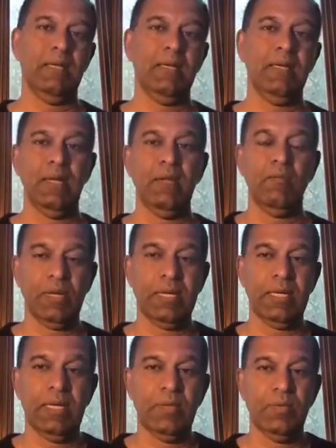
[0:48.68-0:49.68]
right? What
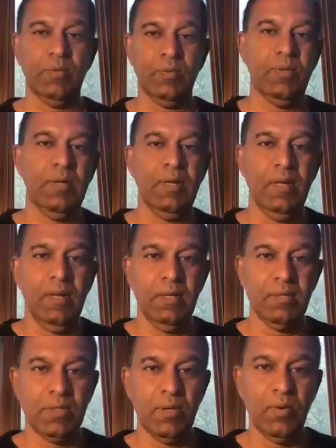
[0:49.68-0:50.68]
can I do?
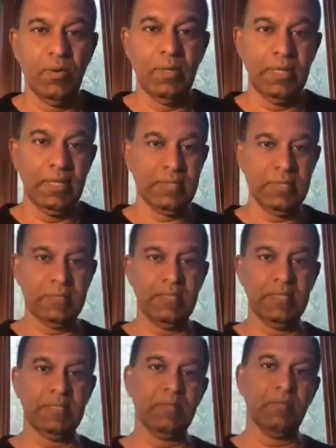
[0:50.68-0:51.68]
So this
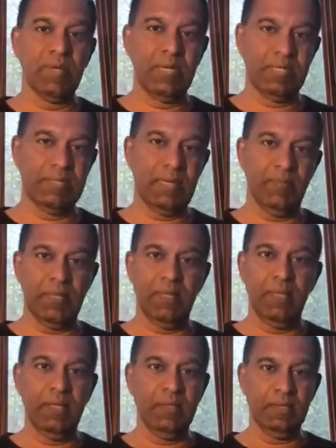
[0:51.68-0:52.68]
is one example,
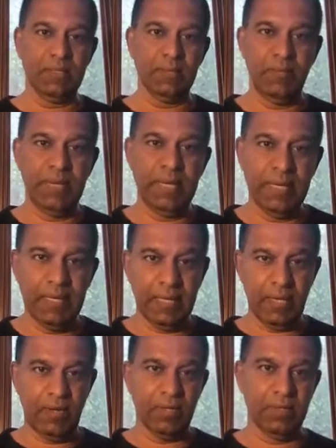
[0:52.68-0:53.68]
splitting
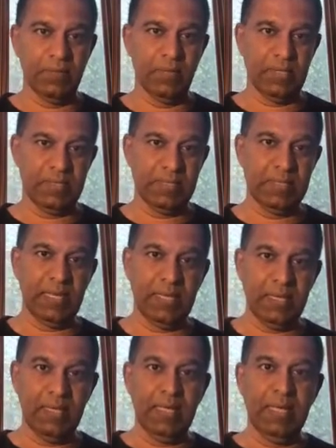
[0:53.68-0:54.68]
along the process
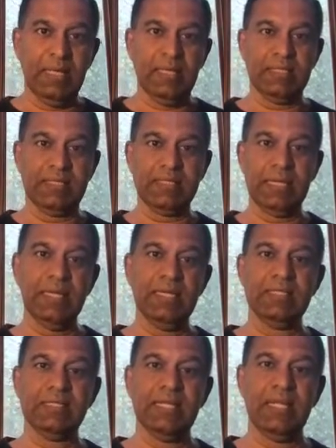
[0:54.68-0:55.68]
line. The second
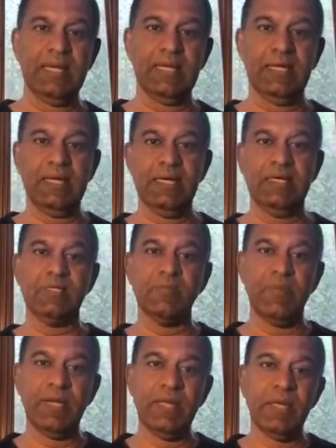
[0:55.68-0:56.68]
is like
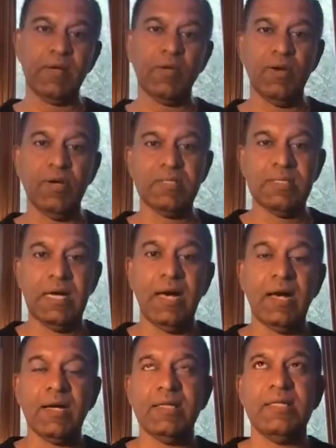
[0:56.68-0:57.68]
splitting across the
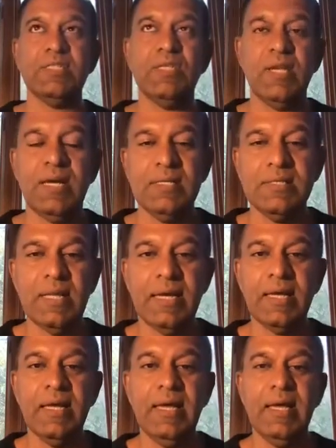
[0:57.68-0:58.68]
architecture lines,
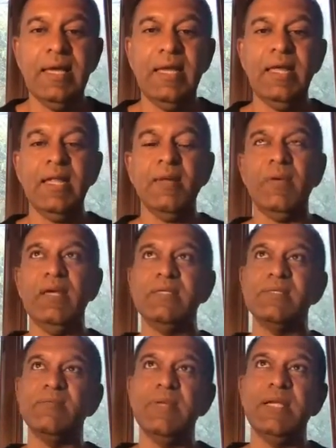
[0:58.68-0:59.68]
like
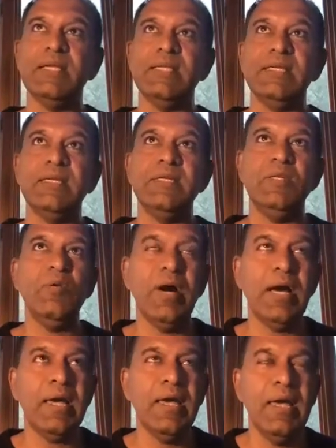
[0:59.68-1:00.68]
database, middle tier,
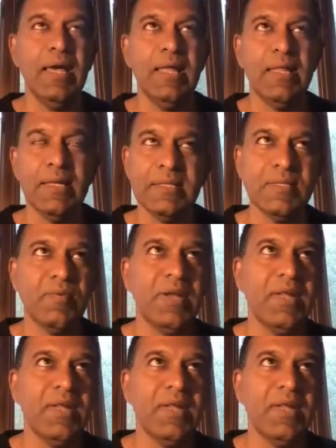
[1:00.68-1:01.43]
UI. This is very